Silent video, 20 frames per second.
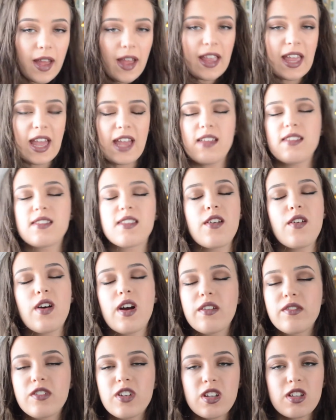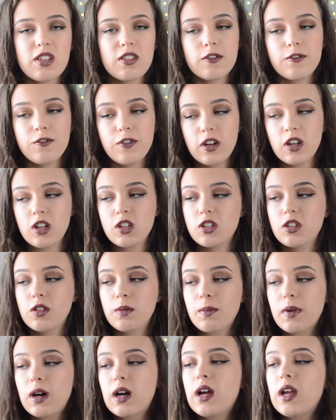Okay, so I've just finished
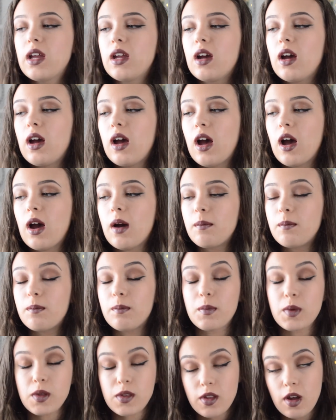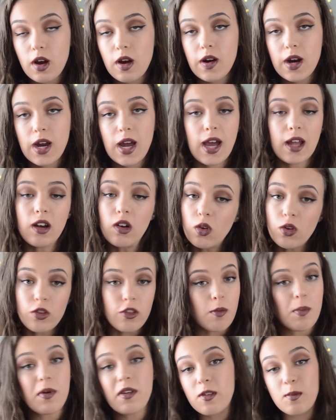my mascara and
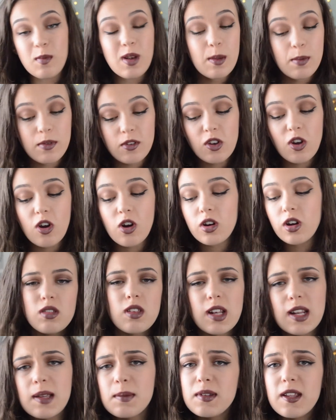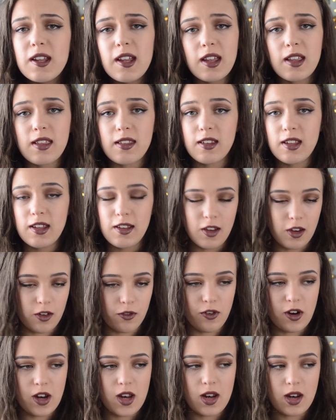also put some lipstick on. The lipstick isn't
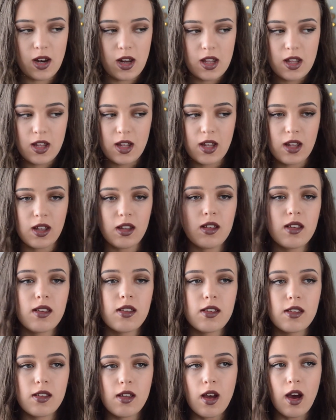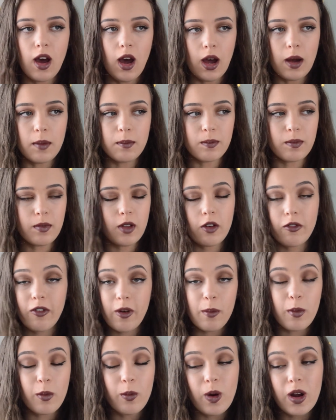eco-friendly, it's a
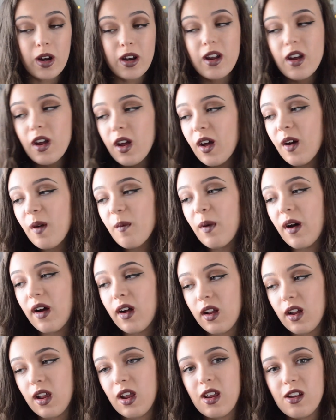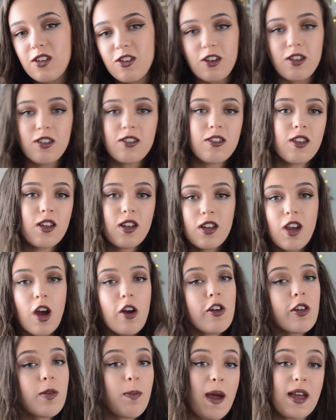Rimmel one, but it just
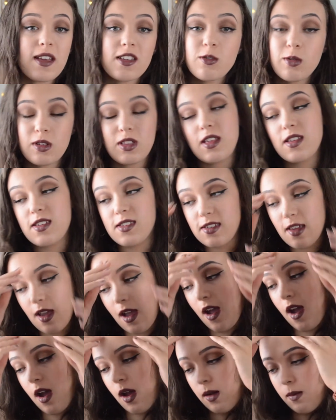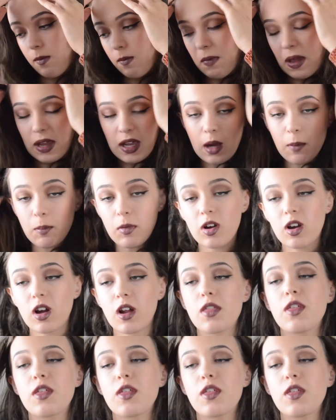goes best with this makeup look, I